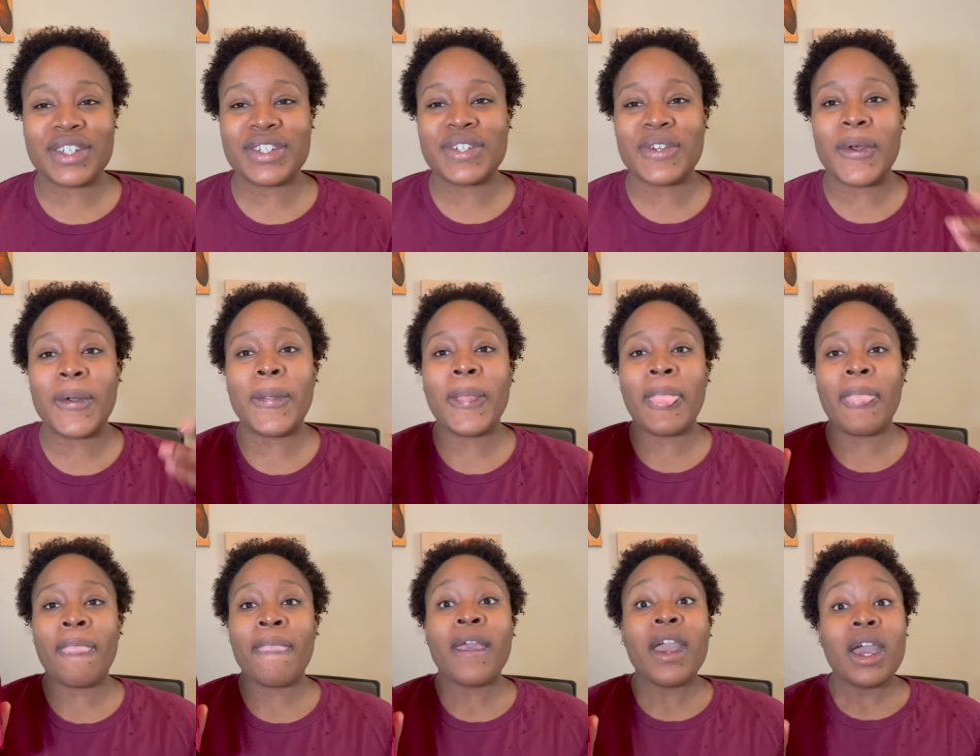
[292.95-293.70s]
So
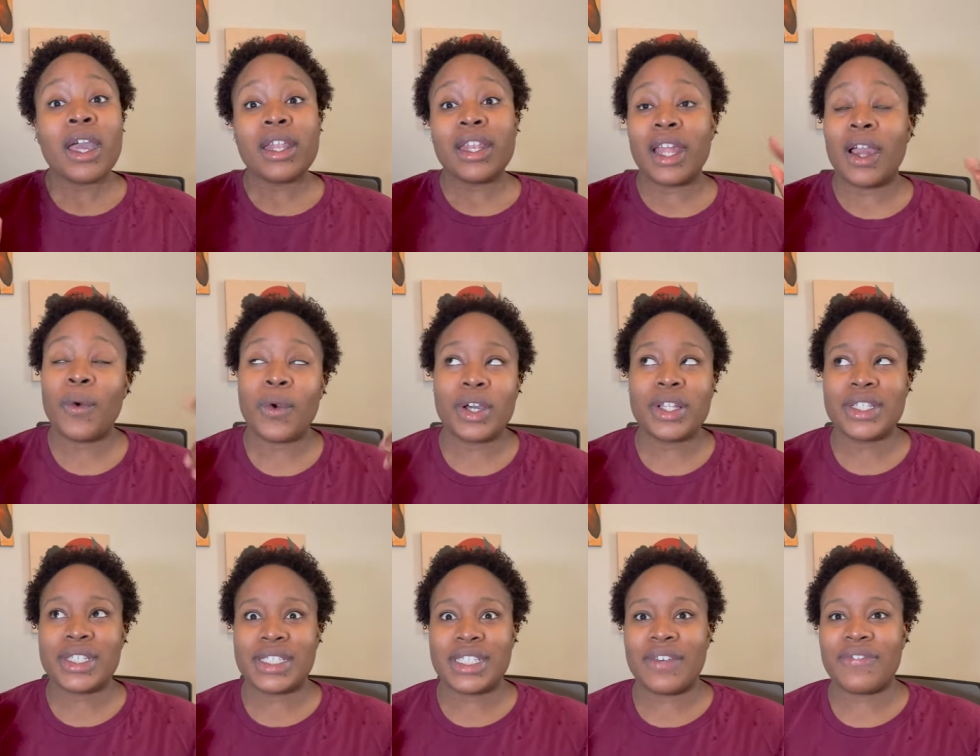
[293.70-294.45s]
now I'm on
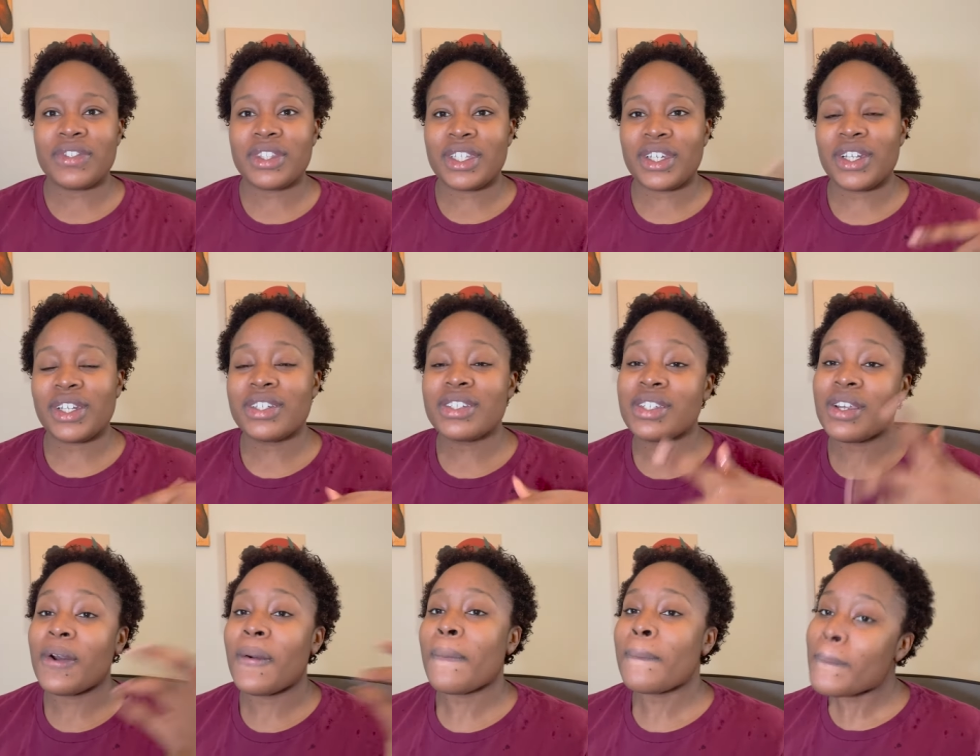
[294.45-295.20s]
the 7th year.
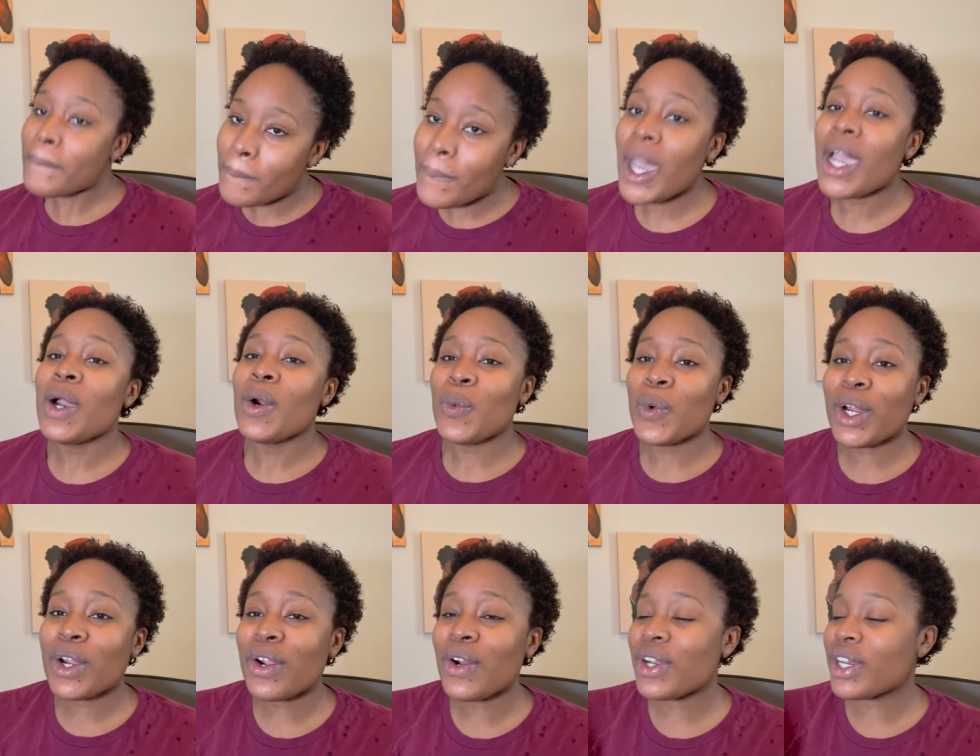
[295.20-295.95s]
So we're
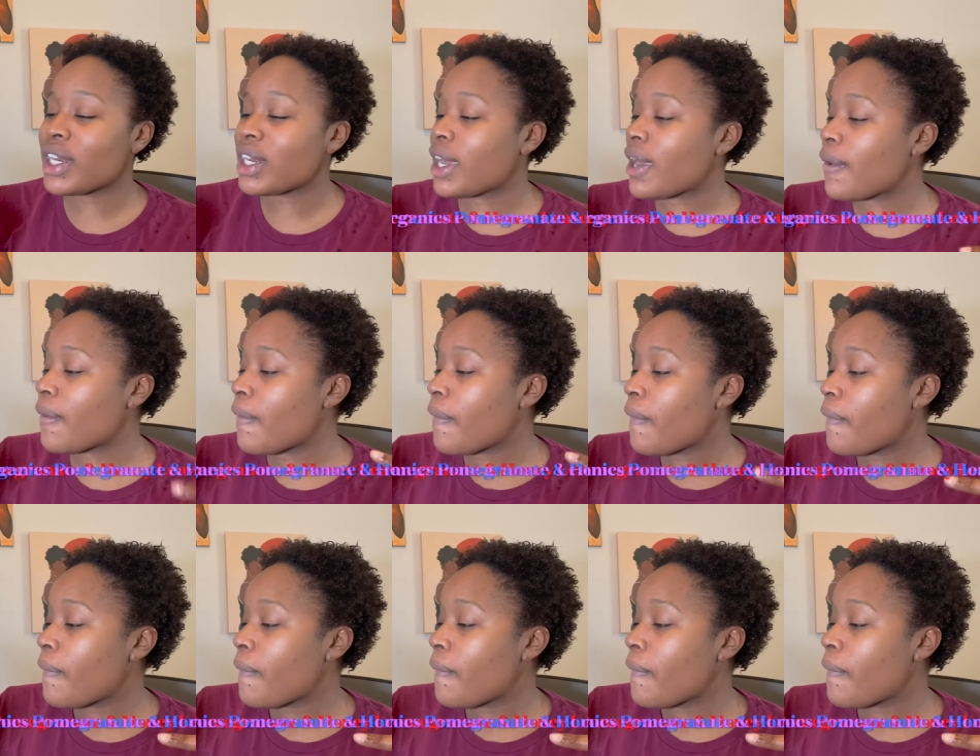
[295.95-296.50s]
growing it out.